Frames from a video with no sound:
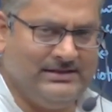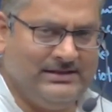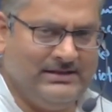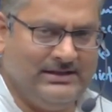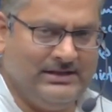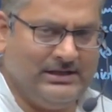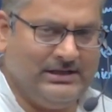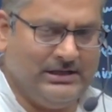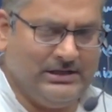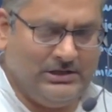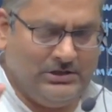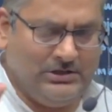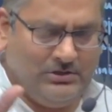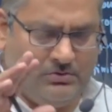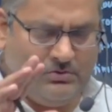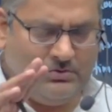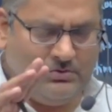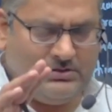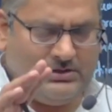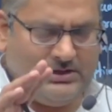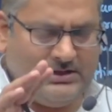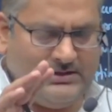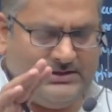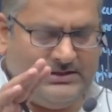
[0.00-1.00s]
You
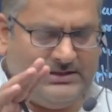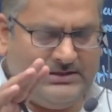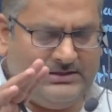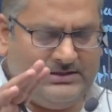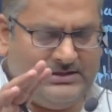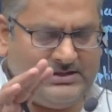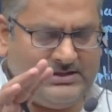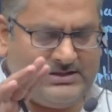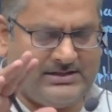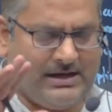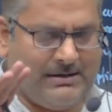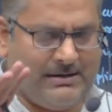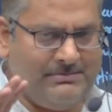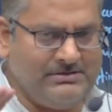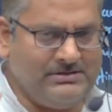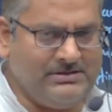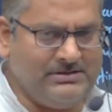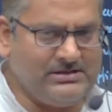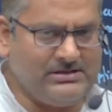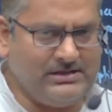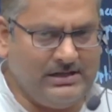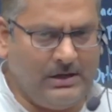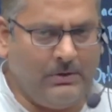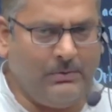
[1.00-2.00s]
then establish the
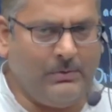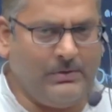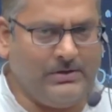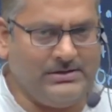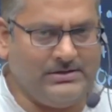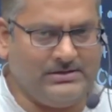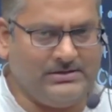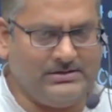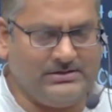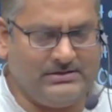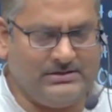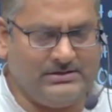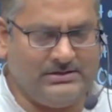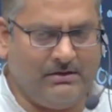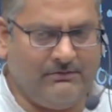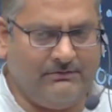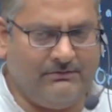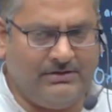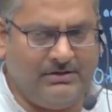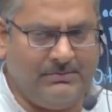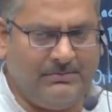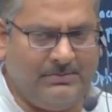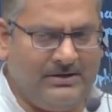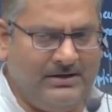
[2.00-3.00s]
sequence of
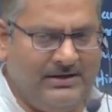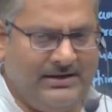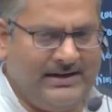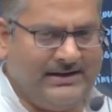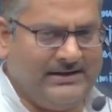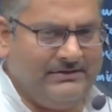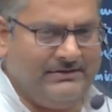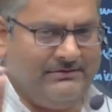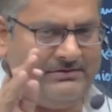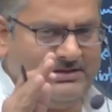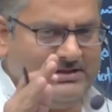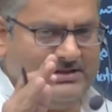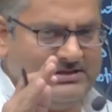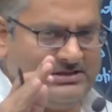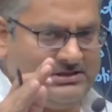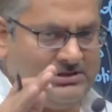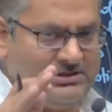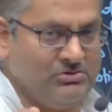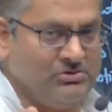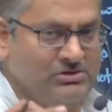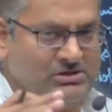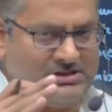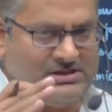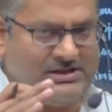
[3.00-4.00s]
different activities. You
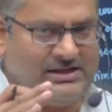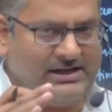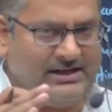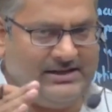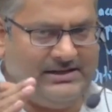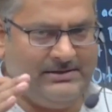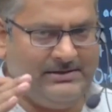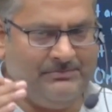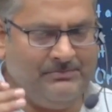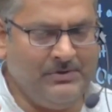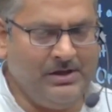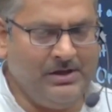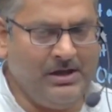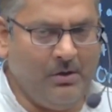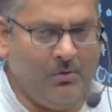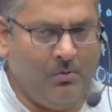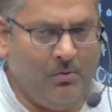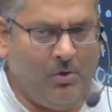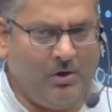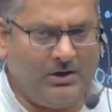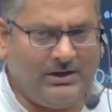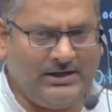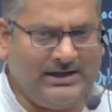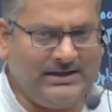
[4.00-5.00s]
decide
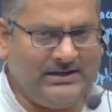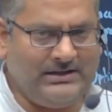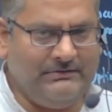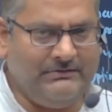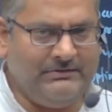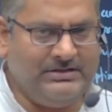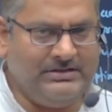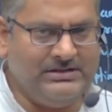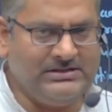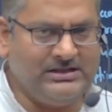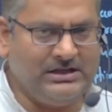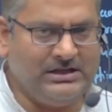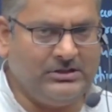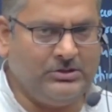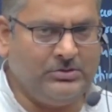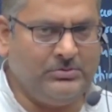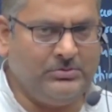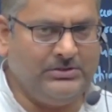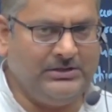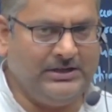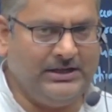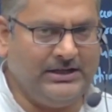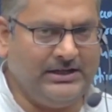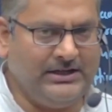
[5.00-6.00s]
what activities are to be
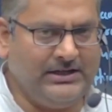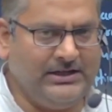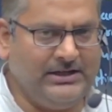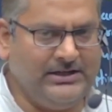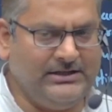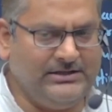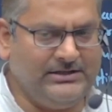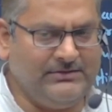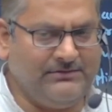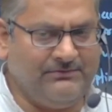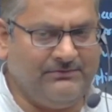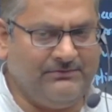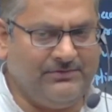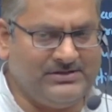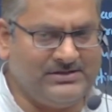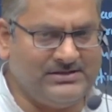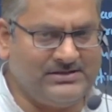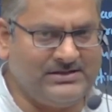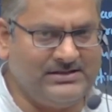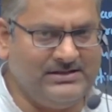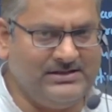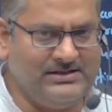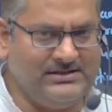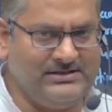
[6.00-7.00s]
taken in the first
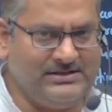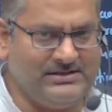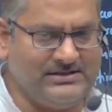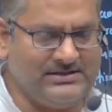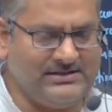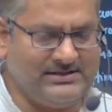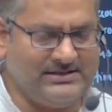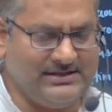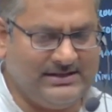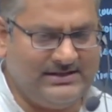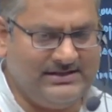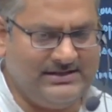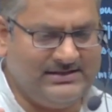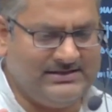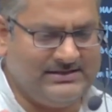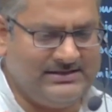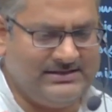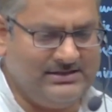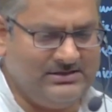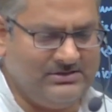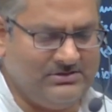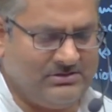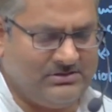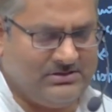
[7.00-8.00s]
stage, in second
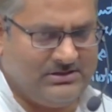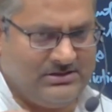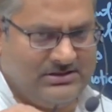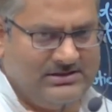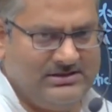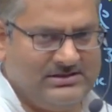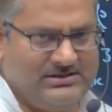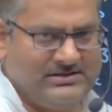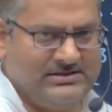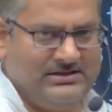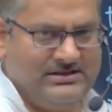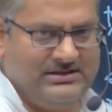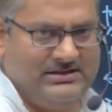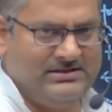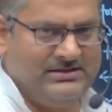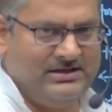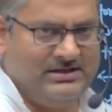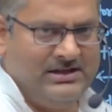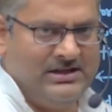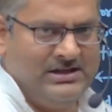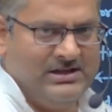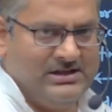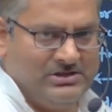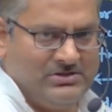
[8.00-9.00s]
stage or third stage,
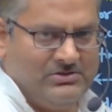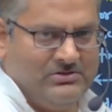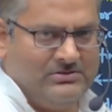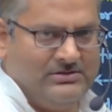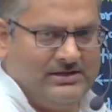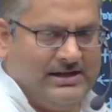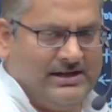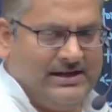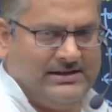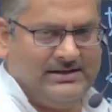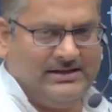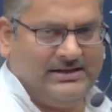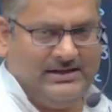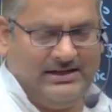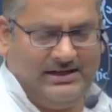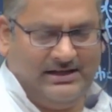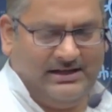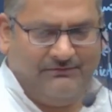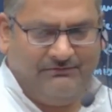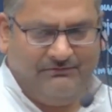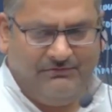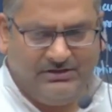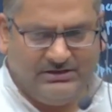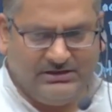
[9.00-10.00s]
so that
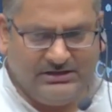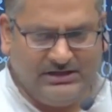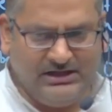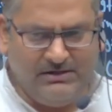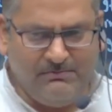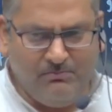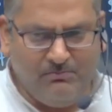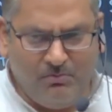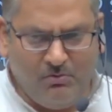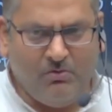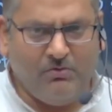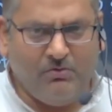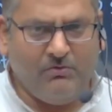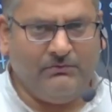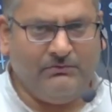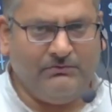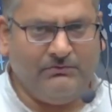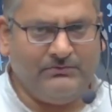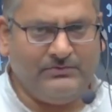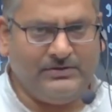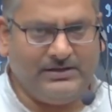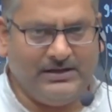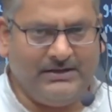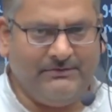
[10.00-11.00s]
everything
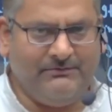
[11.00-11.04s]
moves in a